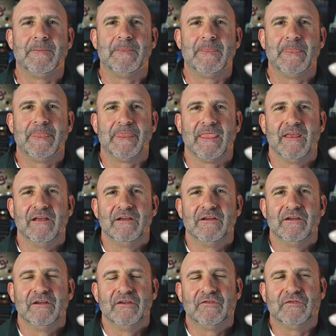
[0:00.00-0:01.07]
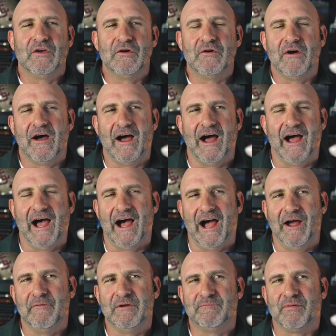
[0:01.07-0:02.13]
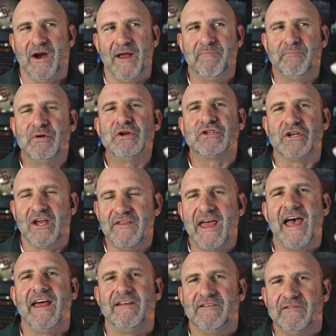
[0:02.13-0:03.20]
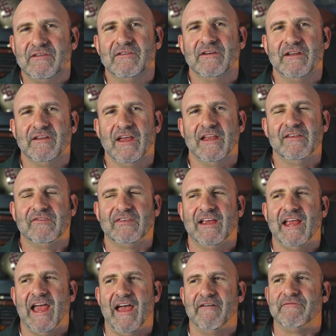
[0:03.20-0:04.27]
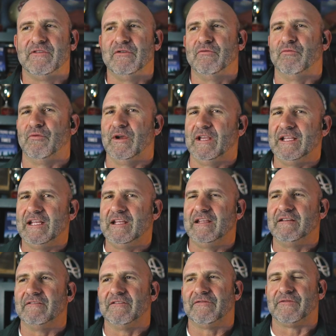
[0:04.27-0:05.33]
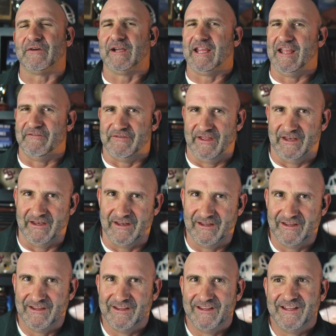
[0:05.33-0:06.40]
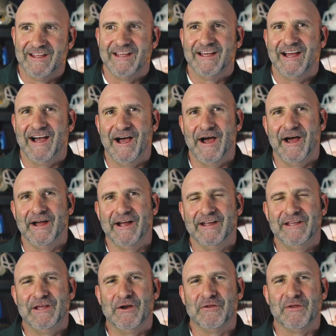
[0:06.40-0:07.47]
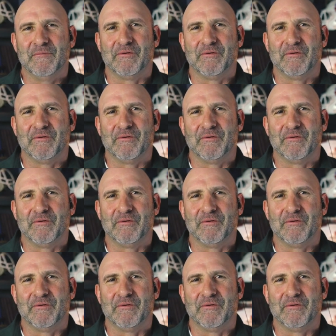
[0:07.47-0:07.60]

Yeah, exactly. So yeah. I would probably push on that and say, yeah. have you yeah. really forgiven, uh, you know, the